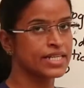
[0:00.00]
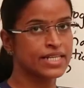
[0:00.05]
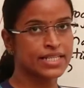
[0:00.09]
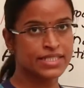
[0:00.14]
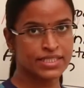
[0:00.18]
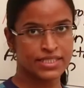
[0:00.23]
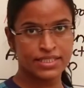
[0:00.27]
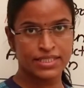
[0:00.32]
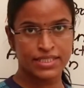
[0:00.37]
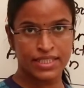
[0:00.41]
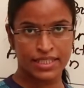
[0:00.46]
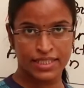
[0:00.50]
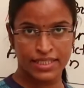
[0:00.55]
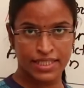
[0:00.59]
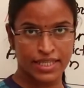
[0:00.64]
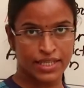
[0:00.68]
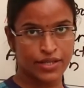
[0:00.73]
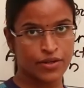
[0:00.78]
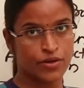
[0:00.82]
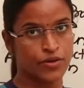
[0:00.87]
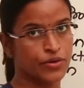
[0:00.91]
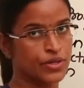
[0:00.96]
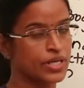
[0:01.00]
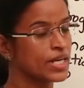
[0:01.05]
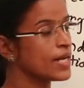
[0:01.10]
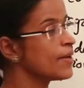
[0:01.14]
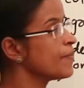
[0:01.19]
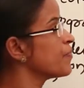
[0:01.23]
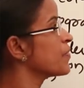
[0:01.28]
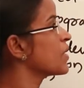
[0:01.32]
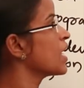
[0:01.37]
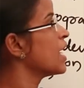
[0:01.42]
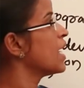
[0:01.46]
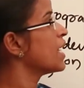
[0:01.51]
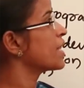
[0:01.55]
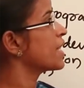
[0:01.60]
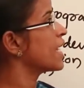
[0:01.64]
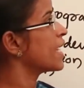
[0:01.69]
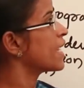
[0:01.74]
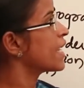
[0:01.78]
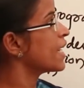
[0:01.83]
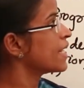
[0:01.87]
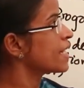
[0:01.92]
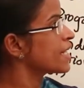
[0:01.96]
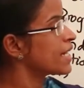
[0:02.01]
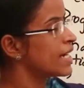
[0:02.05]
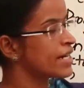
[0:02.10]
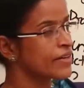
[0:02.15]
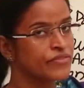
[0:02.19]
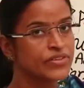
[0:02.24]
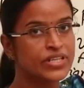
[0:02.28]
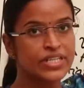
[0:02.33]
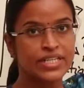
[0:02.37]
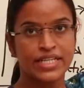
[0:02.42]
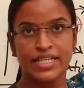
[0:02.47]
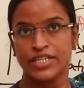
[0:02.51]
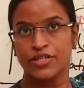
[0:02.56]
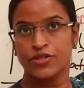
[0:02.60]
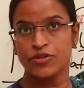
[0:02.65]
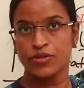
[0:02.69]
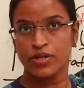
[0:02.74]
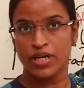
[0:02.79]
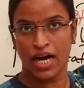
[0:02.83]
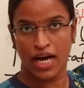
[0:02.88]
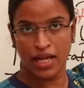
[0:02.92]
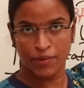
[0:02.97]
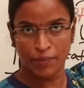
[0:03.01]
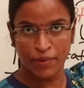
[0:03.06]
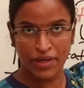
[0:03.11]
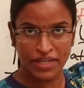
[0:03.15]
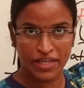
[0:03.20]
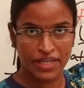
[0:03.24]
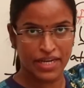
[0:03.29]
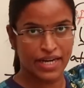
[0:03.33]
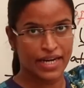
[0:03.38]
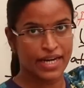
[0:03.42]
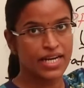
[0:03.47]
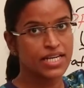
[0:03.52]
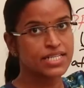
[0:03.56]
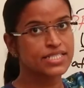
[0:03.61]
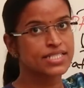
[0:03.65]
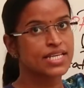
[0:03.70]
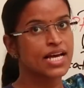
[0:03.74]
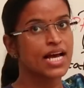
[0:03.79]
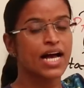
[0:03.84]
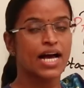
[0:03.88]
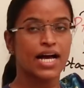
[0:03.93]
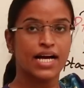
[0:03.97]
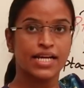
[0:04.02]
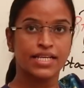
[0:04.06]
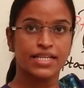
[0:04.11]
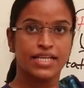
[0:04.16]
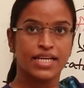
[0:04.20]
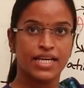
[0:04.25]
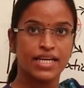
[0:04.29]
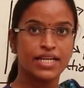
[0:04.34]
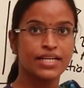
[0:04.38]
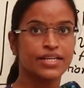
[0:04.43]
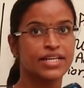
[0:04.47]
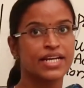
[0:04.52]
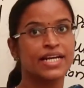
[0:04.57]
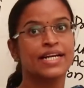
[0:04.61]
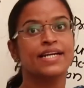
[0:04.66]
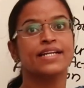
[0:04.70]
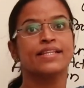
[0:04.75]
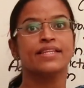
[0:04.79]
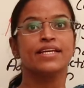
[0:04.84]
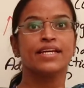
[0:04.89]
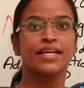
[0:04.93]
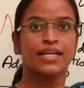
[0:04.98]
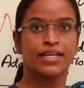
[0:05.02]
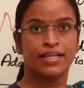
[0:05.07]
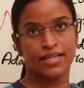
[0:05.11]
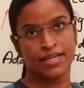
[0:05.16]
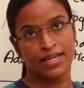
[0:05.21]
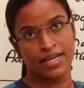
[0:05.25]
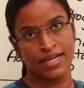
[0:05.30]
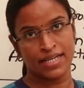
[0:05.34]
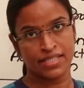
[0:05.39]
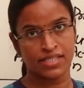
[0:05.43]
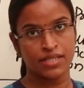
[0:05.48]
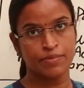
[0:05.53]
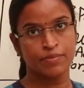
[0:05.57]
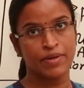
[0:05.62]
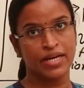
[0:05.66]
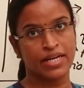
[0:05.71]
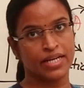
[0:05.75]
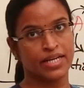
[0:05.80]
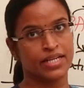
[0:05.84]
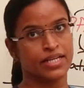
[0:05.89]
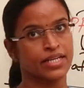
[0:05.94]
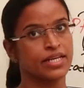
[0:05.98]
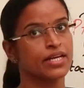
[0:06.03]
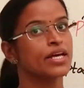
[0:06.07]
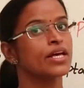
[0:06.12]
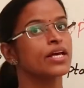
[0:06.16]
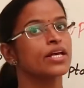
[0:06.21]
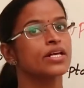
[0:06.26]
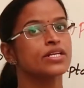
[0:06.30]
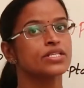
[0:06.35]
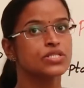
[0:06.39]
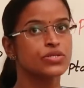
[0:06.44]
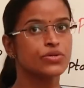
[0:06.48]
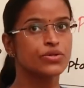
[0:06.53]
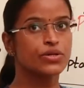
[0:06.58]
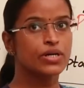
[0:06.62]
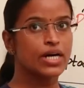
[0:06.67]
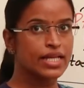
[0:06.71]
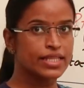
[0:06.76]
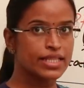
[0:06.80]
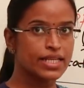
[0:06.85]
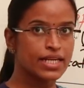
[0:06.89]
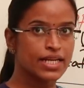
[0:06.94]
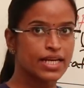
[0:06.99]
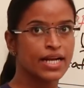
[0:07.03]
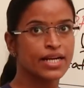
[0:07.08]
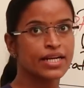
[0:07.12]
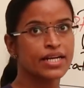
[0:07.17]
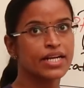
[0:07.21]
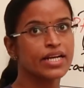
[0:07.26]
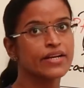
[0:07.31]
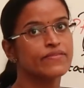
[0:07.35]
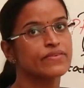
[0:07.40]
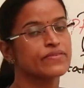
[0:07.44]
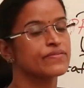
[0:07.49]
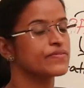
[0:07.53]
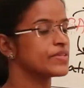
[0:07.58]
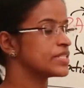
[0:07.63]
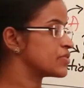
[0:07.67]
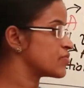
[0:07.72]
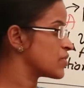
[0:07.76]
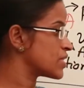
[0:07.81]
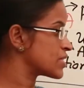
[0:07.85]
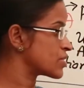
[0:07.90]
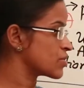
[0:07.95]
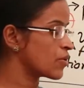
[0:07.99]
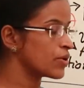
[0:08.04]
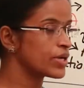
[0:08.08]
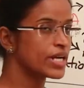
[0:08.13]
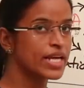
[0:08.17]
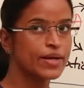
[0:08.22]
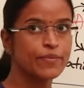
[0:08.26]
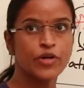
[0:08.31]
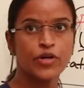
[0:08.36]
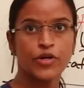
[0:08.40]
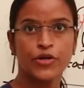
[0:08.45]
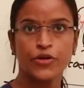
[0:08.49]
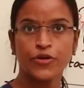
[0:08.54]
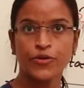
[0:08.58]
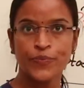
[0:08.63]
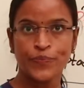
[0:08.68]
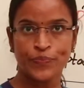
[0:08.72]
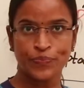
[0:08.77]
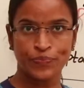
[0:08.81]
reduction than their quota, they can convert it to carbon credits and can trade in the international market. So other country which was not able to